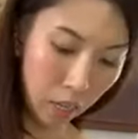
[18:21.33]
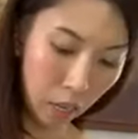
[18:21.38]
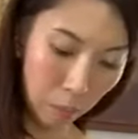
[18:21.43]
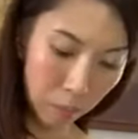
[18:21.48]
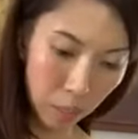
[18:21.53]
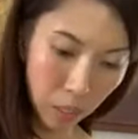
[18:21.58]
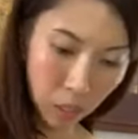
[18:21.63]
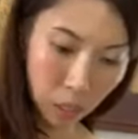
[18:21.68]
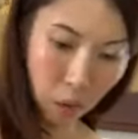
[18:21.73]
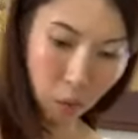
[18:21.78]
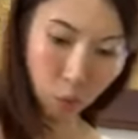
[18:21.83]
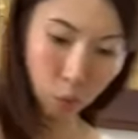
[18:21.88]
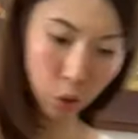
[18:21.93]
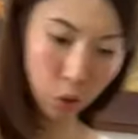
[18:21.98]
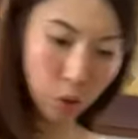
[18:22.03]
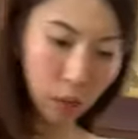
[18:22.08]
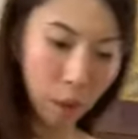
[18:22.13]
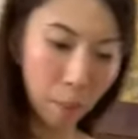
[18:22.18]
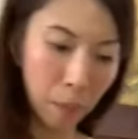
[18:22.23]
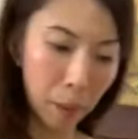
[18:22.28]
I'm just now
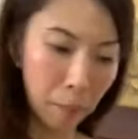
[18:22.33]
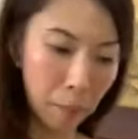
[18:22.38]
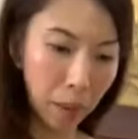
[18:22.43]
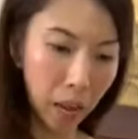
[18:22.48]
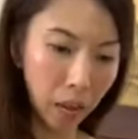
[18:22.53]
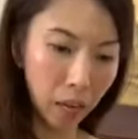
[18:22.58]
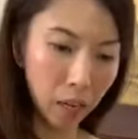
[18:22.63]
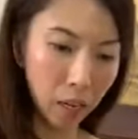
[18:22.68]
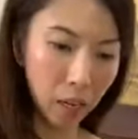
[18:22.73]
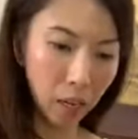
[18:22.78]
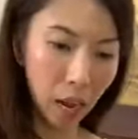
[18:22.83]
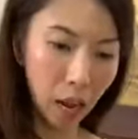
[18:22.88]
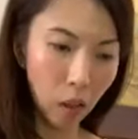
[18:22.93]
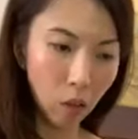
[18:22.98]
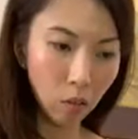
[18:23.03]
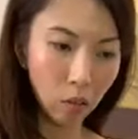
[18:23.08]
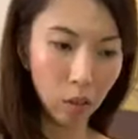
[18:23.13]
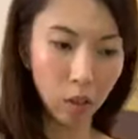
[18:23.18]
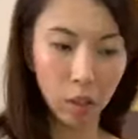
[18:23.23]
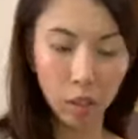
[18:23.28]
going to get my pan
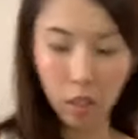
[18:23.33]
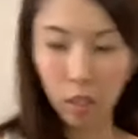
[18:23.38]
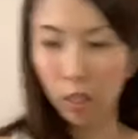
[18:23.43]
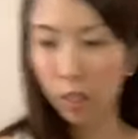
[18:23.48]
out.